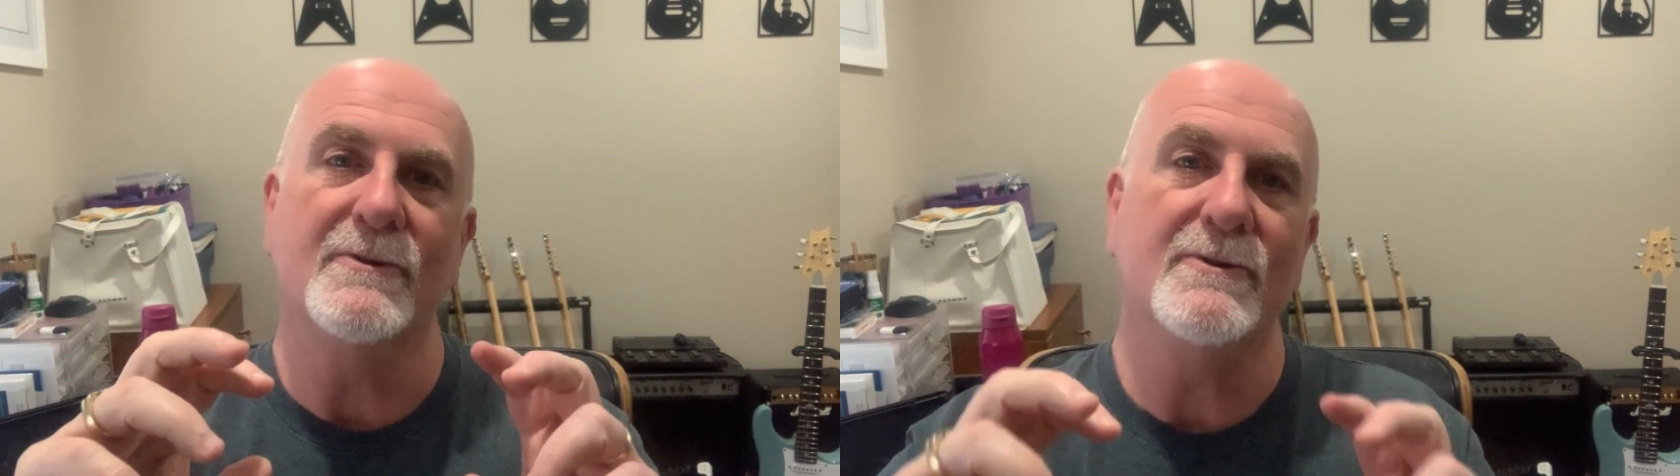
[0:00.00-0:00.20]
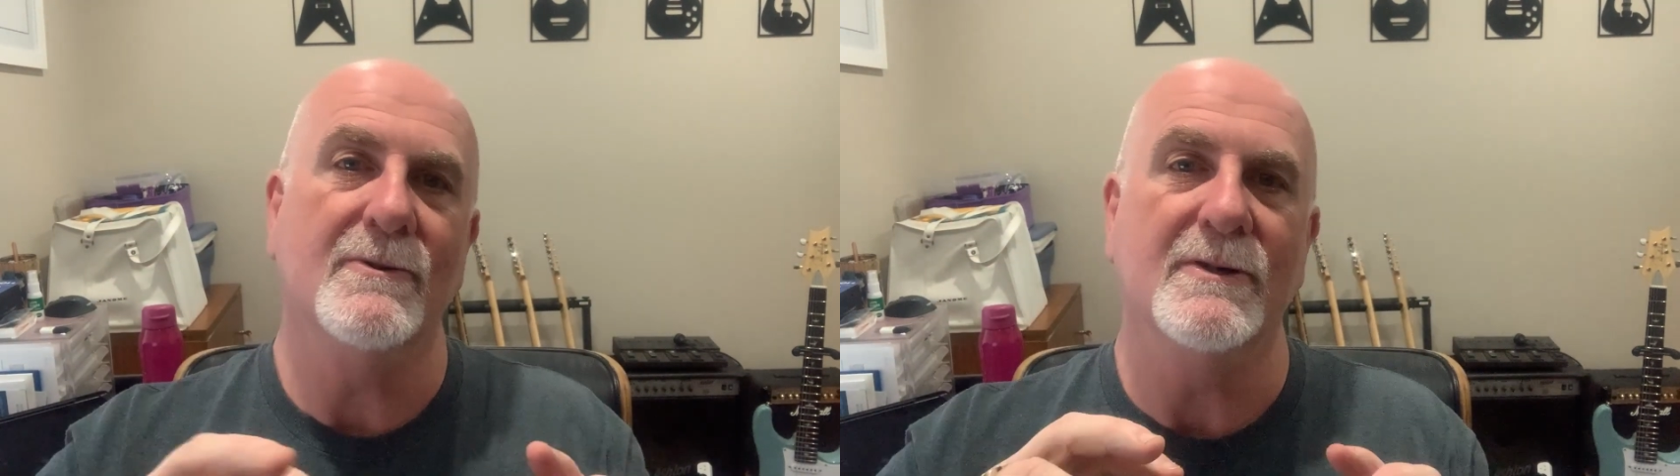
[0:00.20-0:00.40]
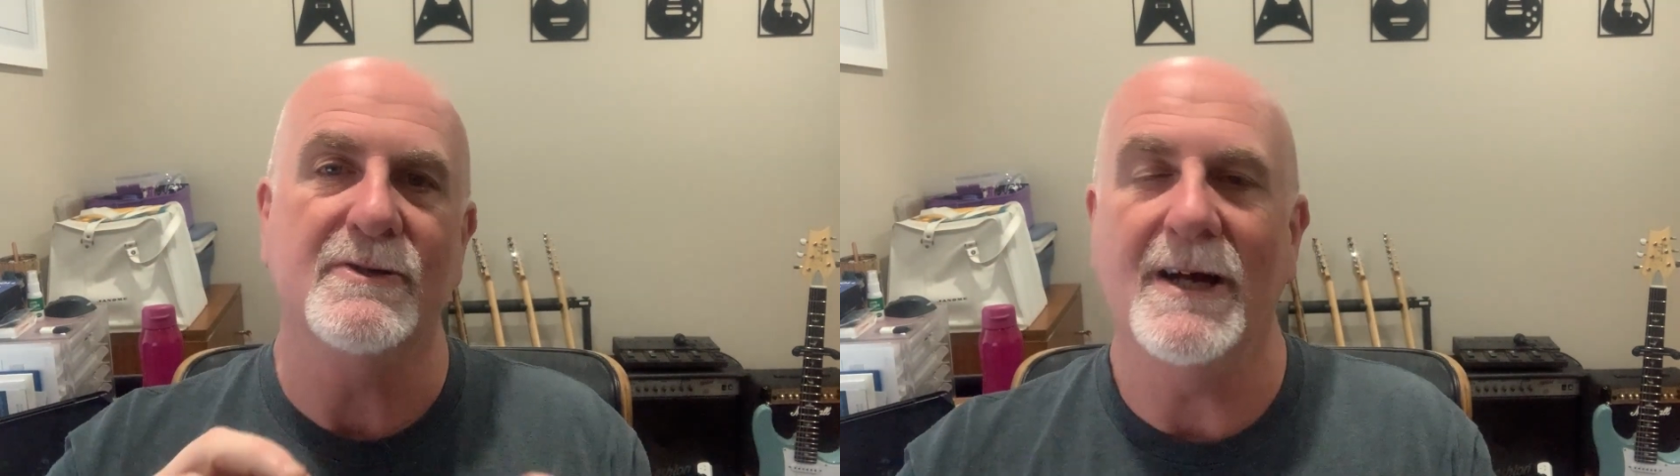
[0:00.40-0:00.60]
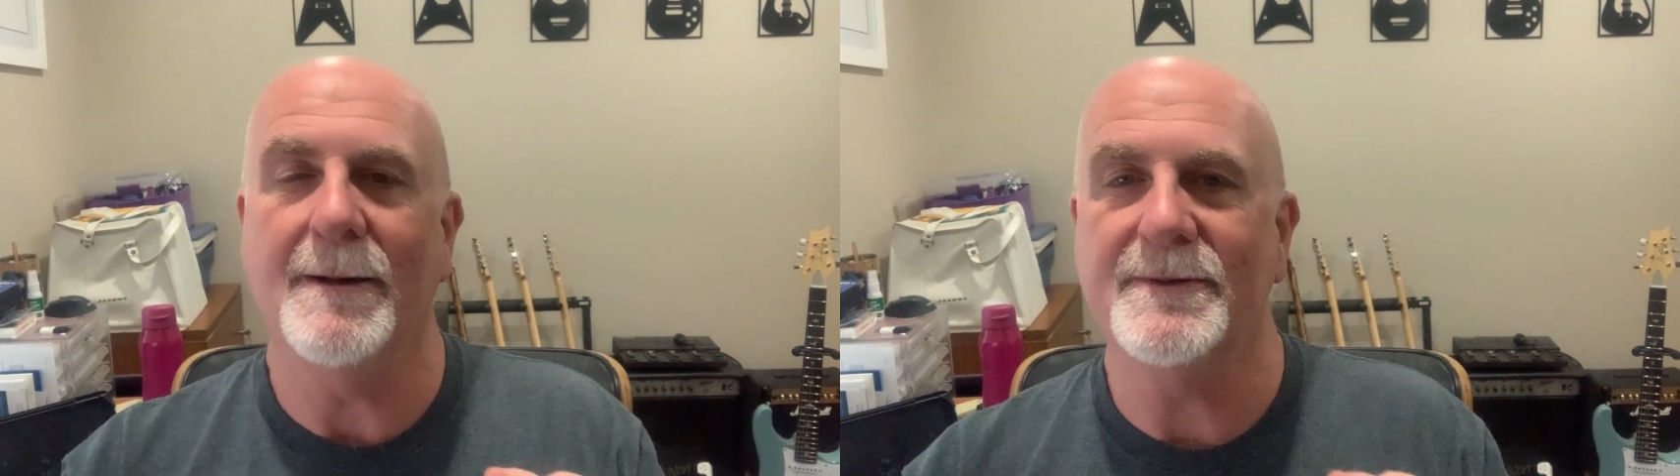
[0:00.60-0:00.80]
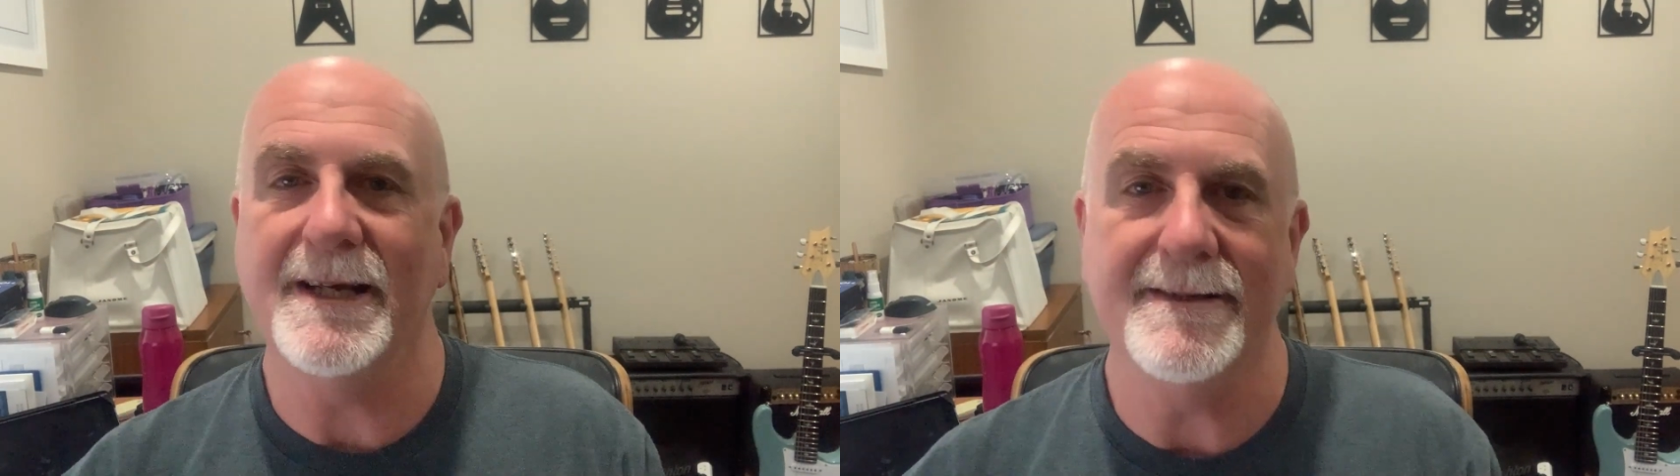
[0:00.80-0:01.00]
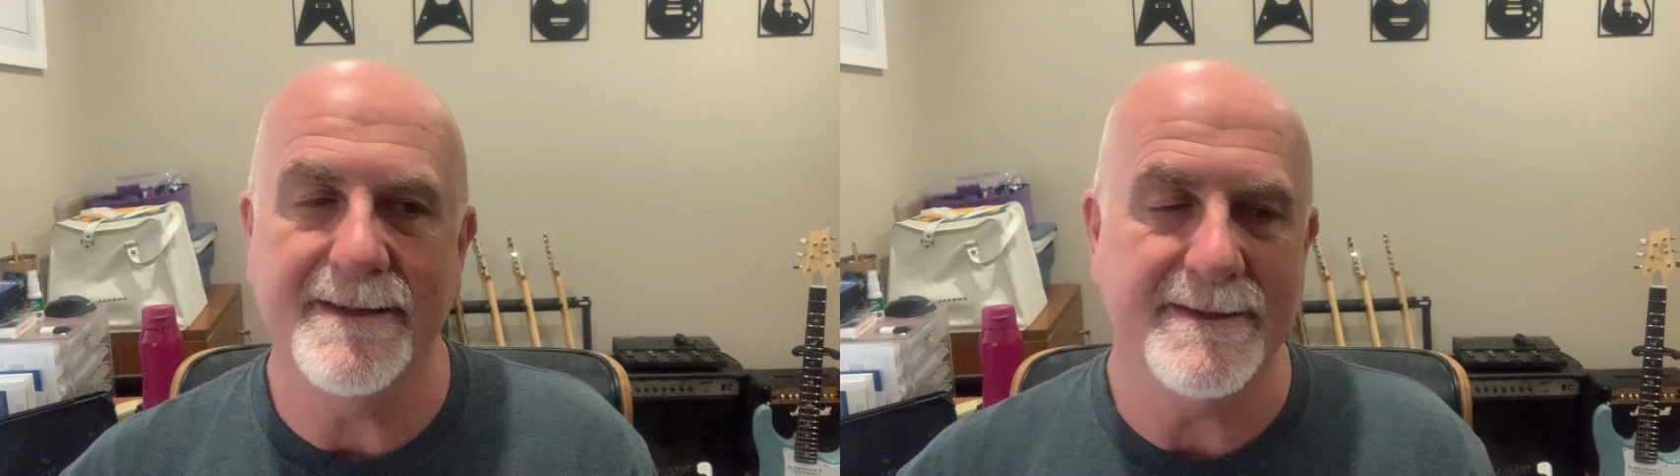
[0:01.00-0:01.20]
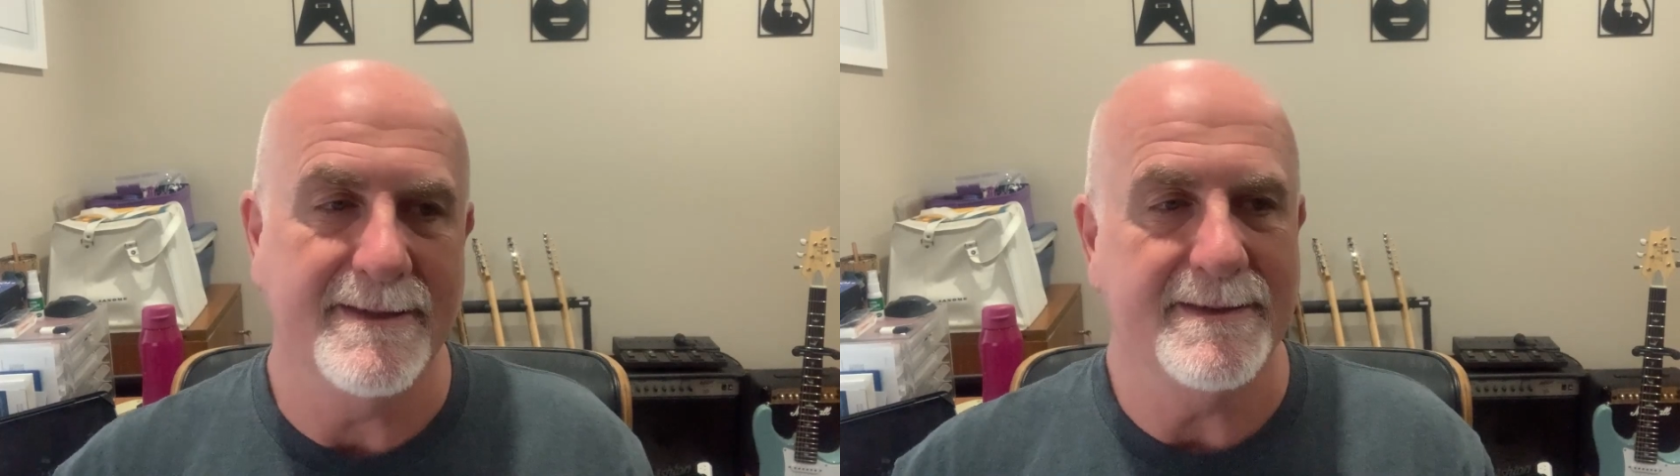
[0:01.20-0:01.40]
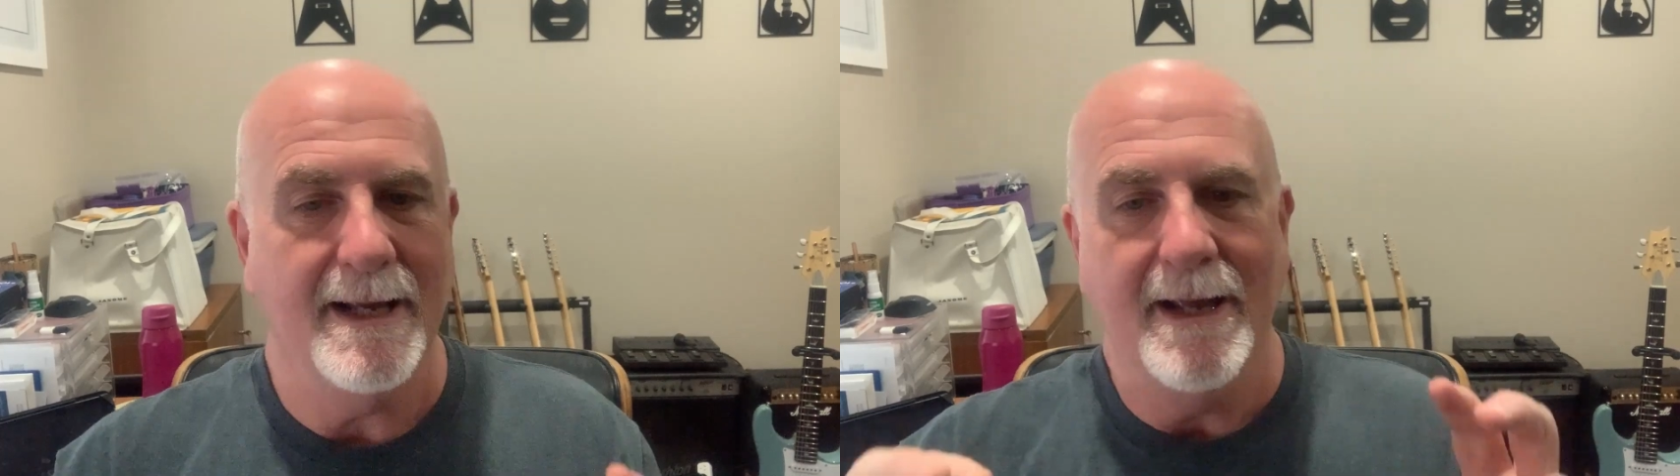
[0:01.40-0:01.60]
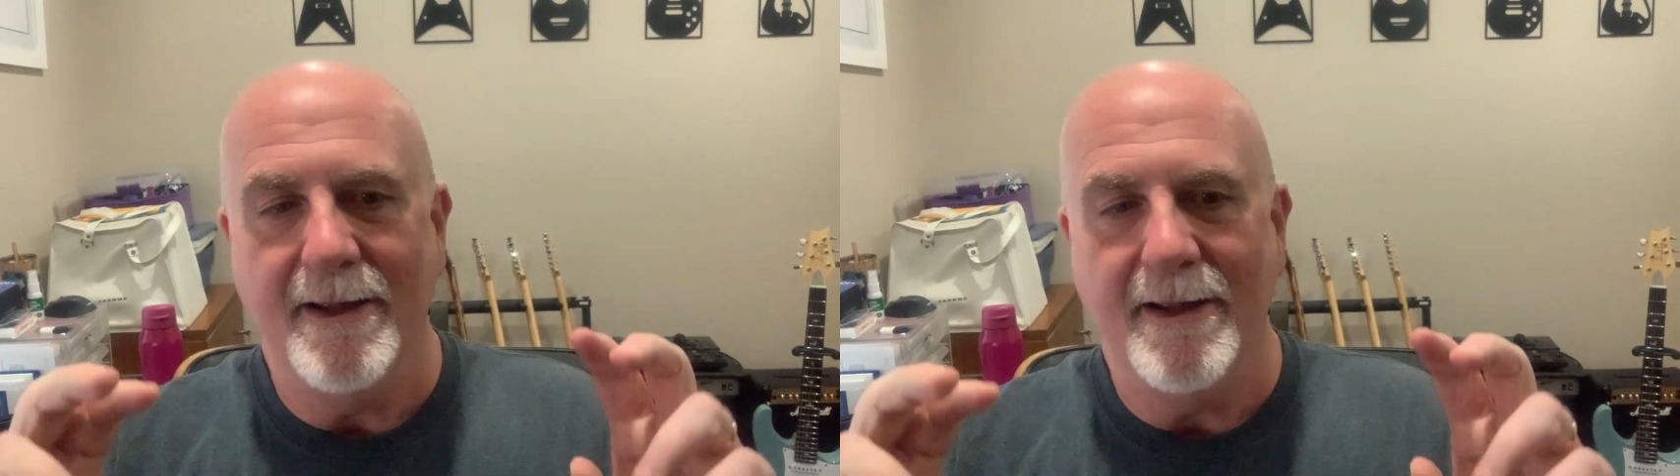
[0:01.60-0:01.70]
short, sharp sentences,